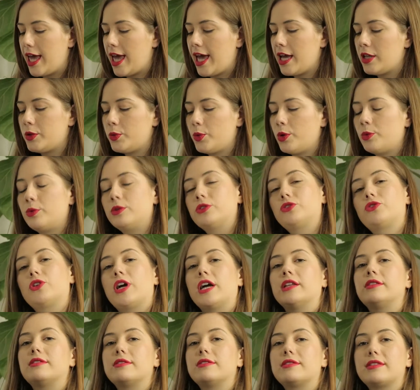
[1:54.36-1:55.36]
and we will
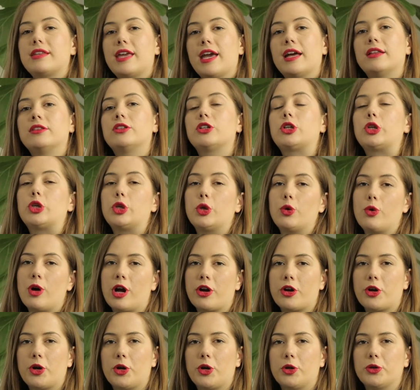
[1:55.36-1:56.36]
try to scan the
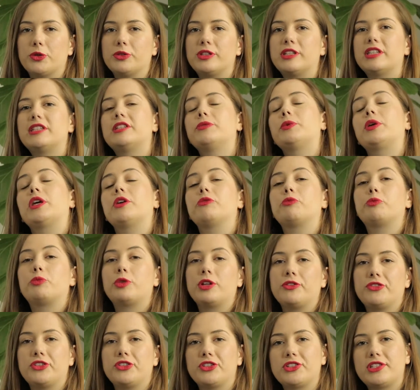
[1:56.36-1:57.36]
QR code that we have
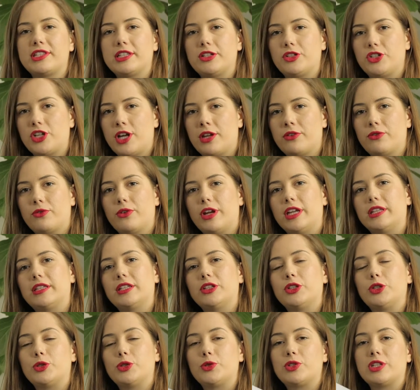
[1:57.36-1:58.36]
previously
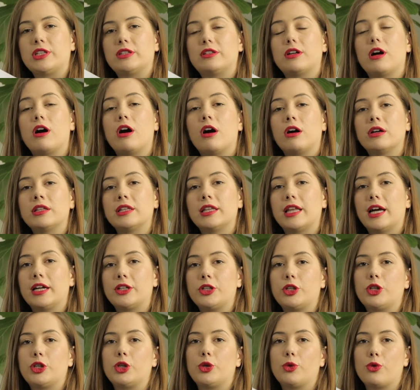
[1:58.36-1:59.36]
generated using the
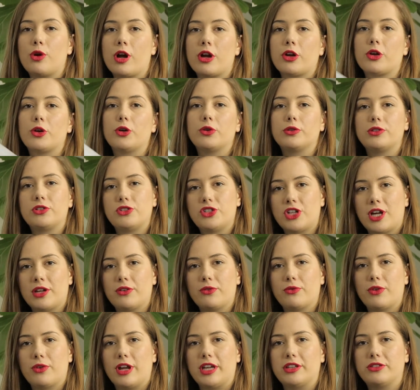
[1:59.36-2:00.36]
online QR code
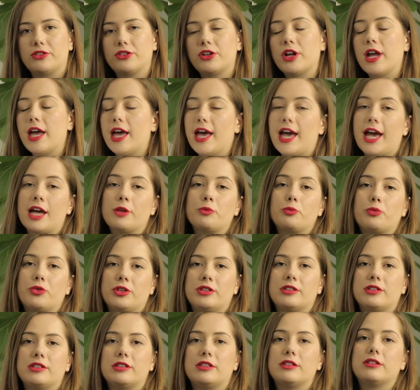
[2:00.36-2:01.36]
generator and
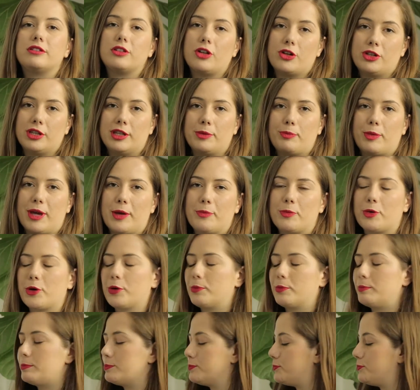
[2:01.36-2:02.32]
printed it on the paper.